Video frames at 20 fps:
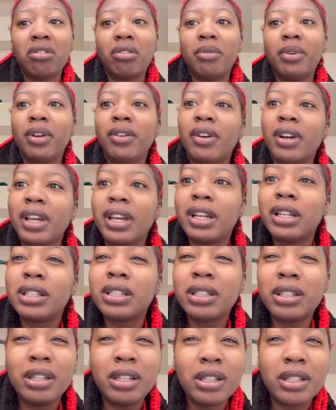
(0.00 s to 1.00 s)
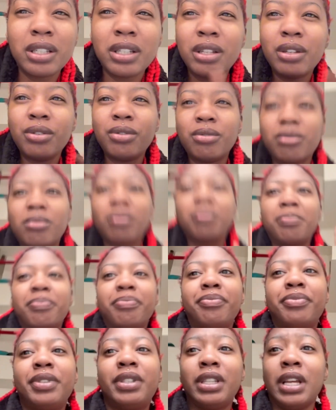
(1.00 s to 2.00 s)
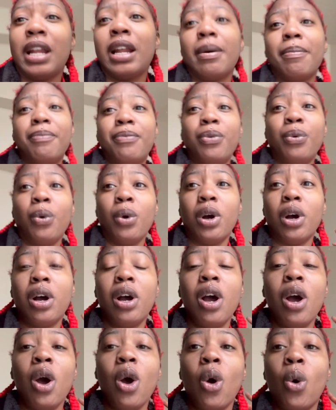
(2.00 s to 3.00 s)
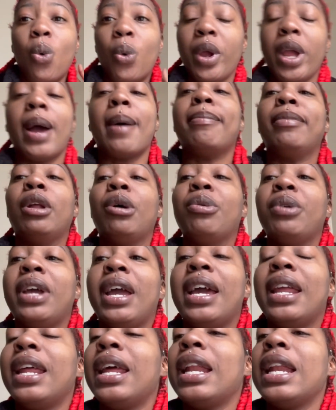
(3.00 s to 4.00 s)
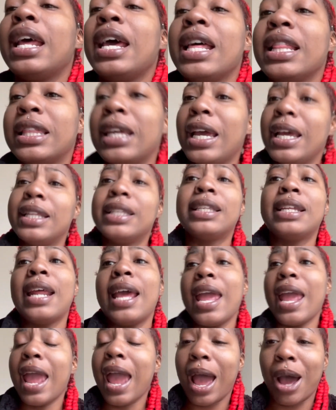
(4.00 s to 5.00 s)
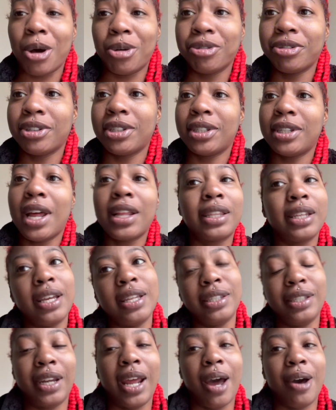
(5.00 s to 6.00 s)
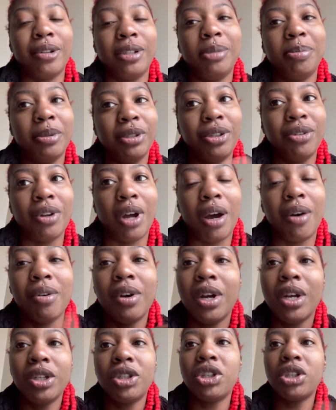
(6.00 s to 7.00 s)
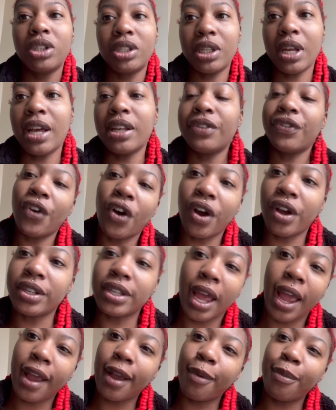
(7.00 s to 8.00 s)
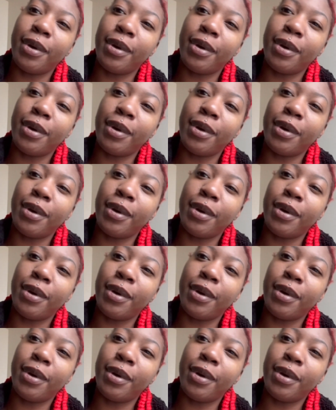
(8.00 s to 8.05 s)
We're gonna get into this little setup for where I'm located, the ins and the outs, not the ins and the outs, but you know, just as far as like